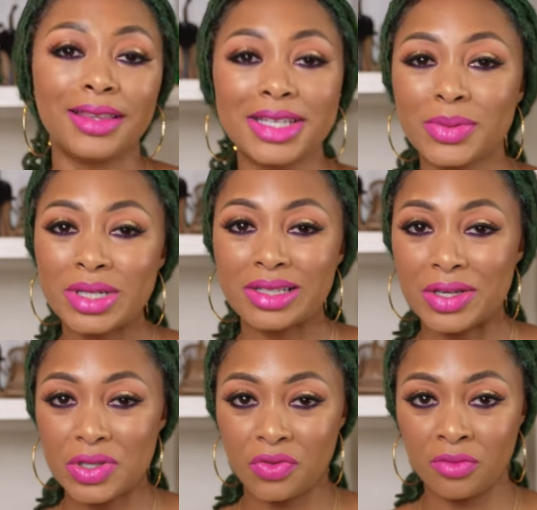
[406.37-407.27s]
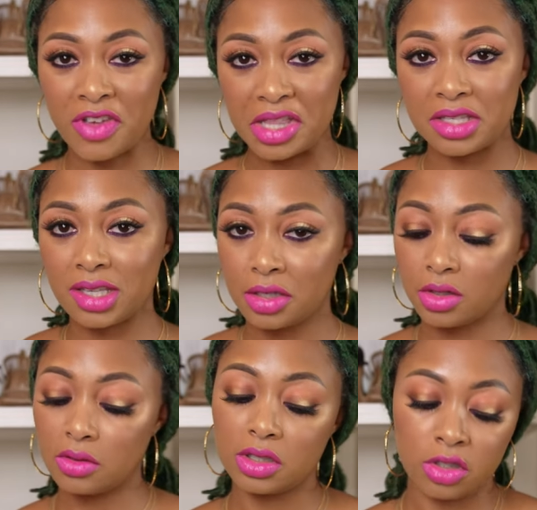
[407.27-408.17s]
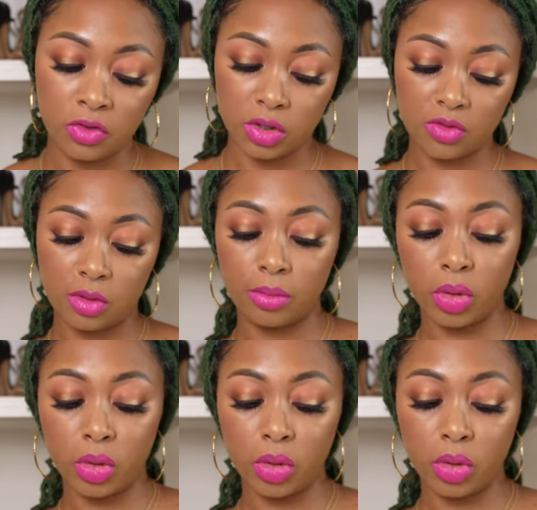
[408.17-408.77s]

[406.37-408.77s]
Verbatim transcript: This one is also from Valentino. It differs from the